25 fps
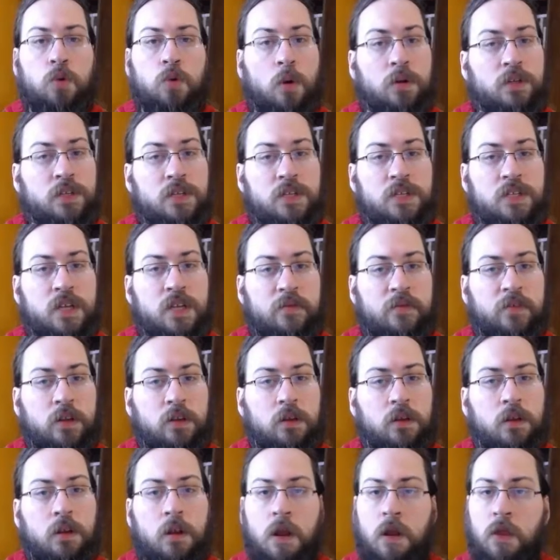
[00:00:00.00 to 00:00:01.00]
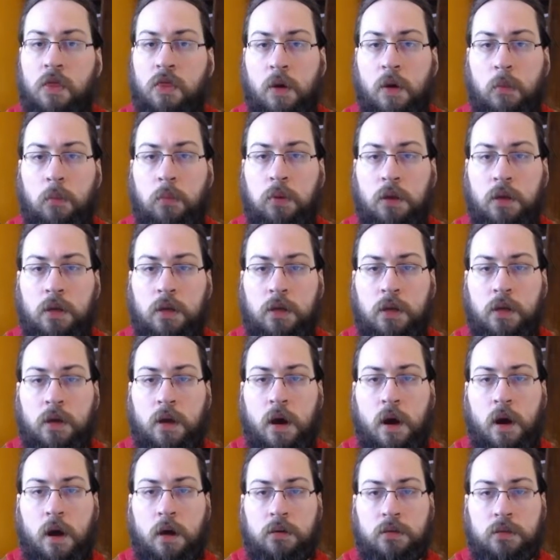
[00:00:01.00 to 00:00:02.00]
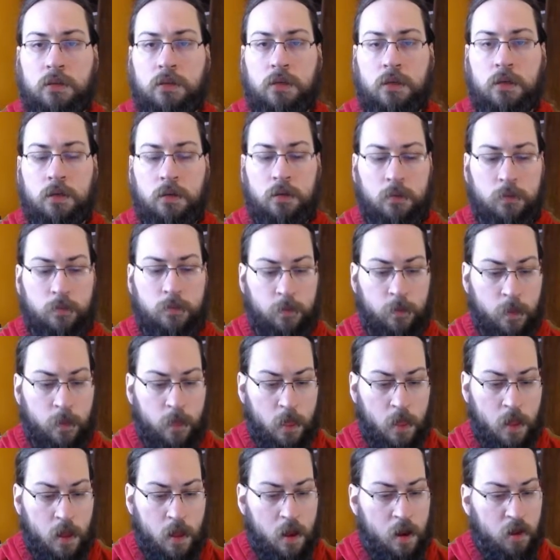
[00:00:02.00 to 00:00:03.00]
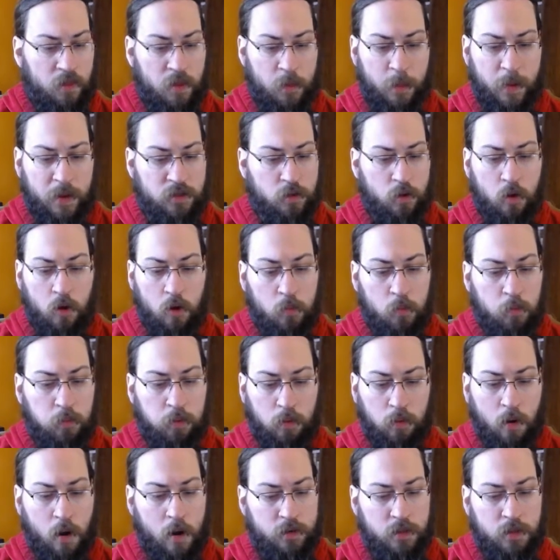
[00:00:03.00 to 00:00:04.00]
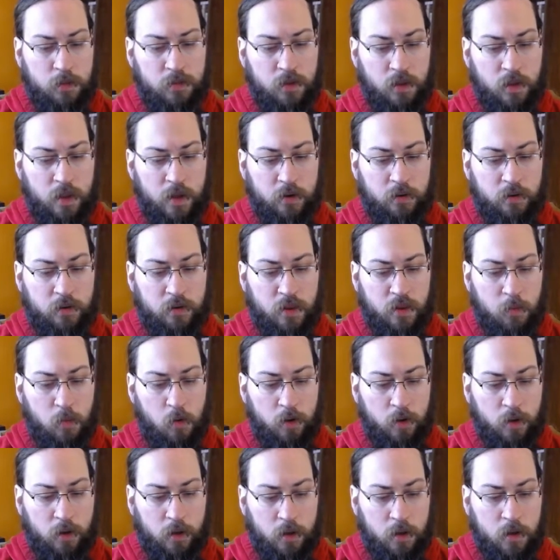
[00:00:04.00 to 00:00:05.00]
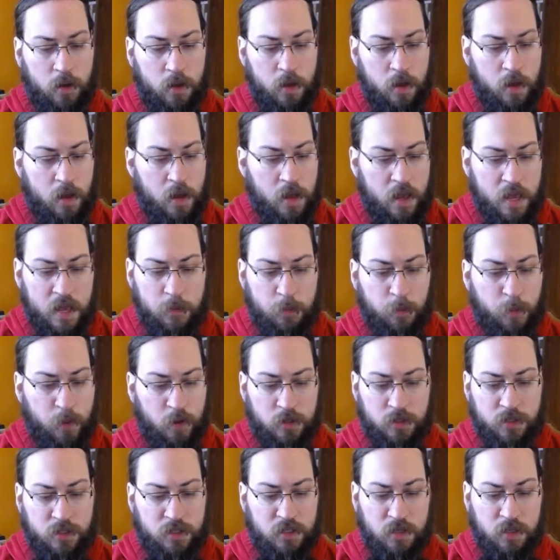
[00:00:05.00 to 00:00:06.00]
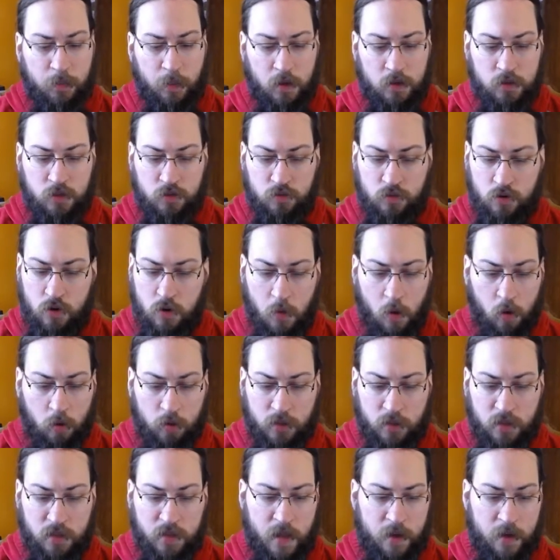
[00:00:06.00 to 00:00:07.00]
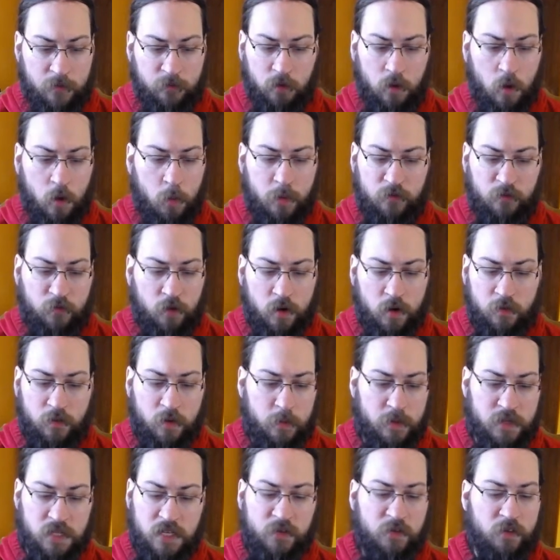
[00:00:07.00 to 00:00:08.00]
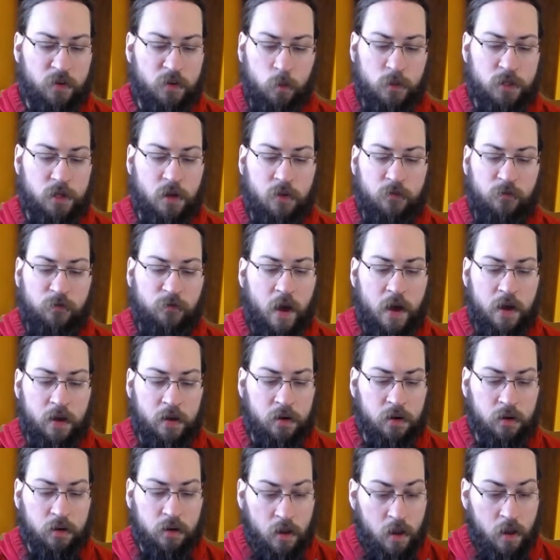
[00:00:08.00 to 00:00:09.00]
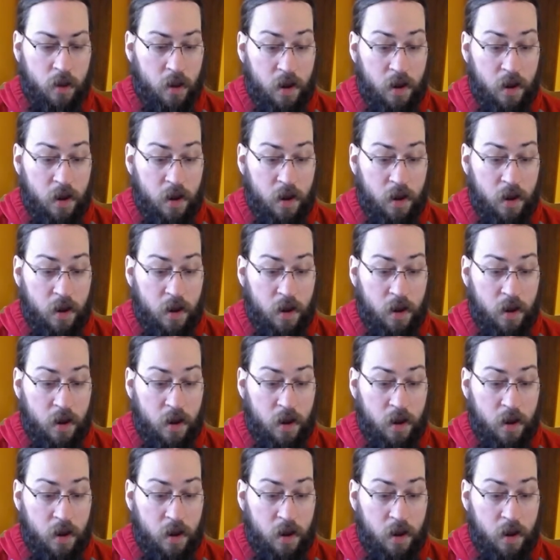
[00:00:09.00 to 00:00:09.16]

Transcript: 27. The Bleeding Heart. The patron brought him the letter in the morning. He burst into Bond's room, holding the envelope in front of him as if it was on fire.